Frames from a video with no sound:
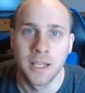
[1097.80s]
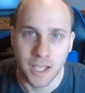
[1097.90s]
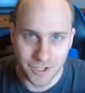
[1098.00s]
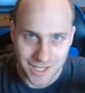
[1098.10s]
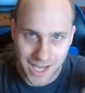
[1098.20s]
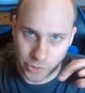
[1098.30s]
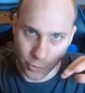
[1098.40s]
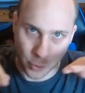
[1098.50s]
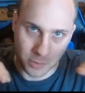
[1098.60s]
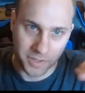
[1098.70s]
And you got your
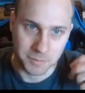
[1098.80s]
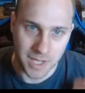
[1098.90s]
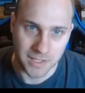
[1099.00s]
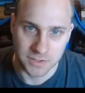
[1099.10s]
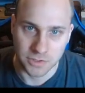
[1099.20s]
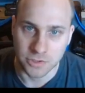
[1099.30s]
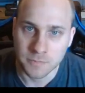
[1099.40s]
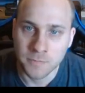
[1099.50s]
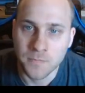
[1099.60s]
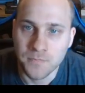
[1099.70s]
core big monsters.
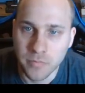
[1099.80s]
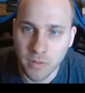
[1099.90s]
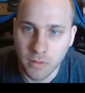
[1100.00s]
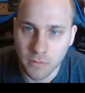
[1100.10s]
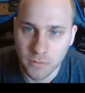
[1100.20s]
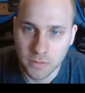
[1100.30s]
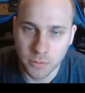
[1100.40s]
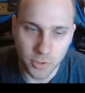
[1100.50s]
The